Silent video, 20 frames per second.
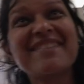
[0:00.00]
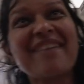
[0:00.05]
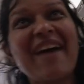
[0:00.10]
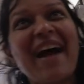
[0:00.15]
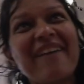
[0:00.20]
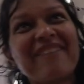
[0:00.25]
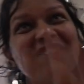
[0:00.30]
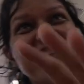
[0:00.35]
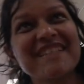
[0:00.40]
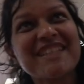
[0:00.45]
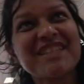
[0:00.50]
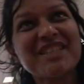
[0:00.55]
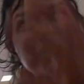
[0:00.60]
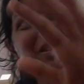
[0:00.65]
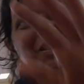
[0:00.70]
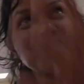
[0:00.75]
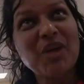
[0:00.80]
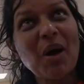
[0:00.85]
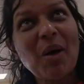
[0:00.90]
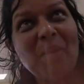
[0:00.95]
so I would just
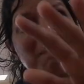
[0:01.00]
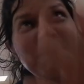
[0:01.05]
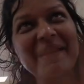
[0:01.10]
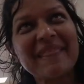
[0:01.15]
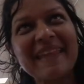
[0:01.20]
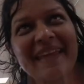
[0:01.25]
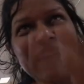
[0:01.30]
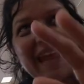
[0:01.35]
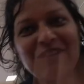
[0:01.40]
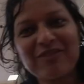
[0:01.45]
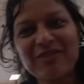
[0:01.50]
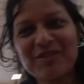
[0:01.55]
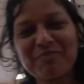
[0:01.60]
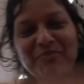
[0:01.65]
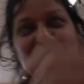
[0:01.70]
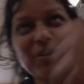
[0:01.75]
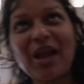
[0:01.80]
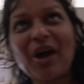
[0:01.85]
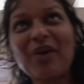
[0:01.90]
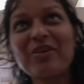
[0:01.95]
stop and then I would
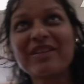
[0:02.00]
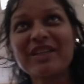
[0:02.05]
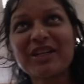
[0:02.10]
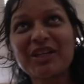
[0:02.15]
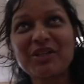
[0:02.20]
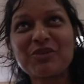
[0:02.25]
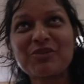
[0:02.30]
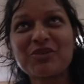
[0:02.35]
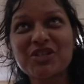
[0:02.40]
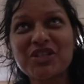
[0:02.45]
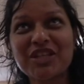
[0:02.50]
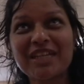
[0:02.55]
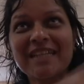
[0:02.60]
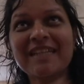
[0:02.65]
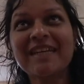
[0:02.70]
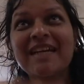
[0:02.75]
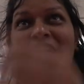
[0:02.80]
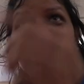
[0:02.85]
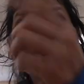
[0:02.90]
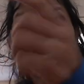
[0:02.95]
pull out the cue
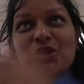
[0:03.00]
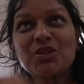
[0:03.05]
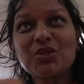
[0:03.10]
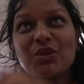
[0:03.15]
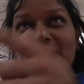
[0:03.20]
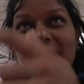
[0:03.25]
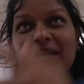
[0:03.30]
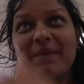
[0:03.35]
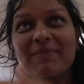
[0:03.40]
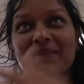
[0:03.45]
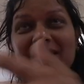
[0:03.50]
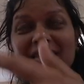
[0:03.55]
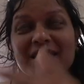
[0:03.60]
sheet, show them